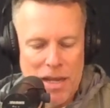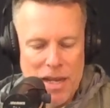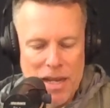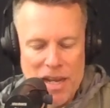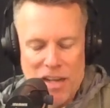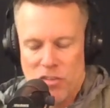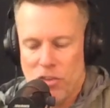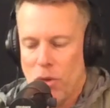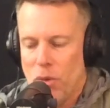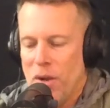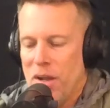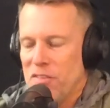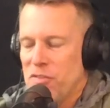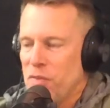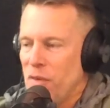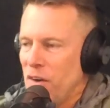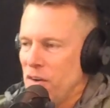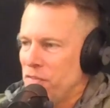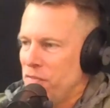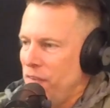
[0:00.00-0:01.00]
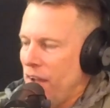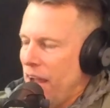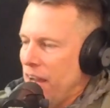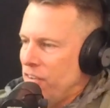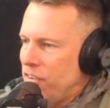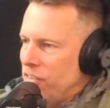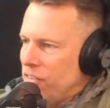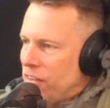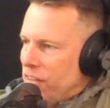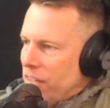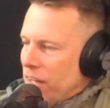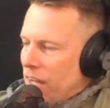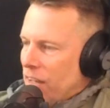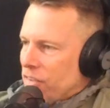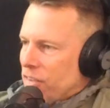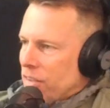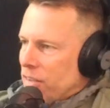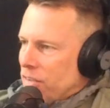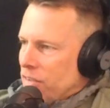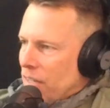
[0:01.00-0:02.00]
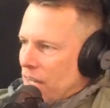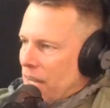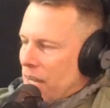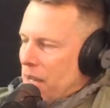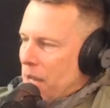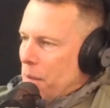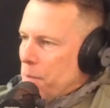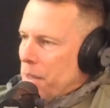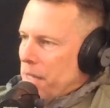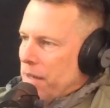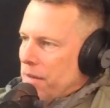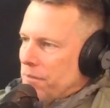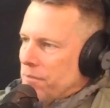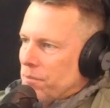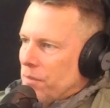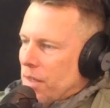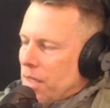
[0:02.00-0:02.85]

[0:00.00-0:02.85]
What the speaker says: so as far as fashions at the Oscars, I mean,